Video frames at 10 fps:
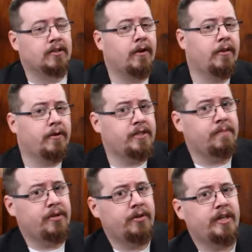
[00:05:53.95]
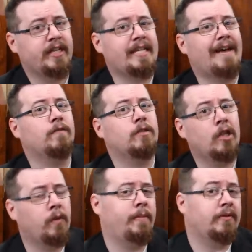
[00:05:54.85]
a lot of those impurities have
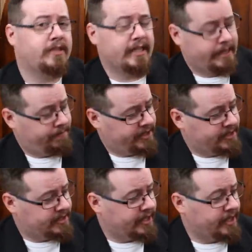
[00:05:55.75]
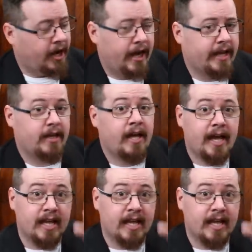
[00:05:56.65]
lower melting temperatures than the iron,